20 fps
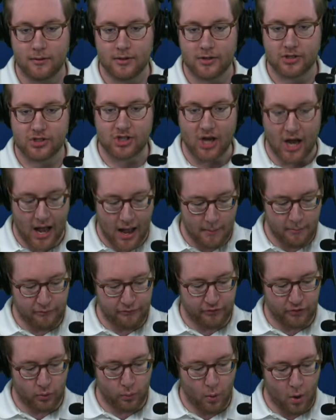Sub
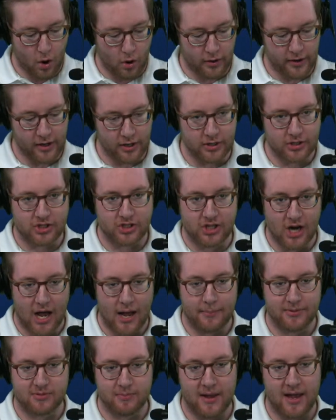for Warriors
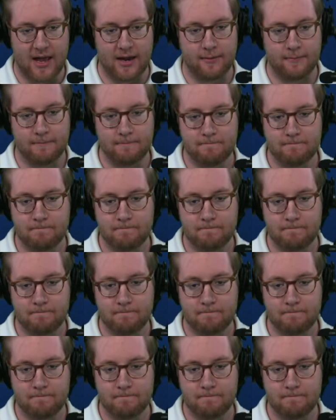Dubs, man.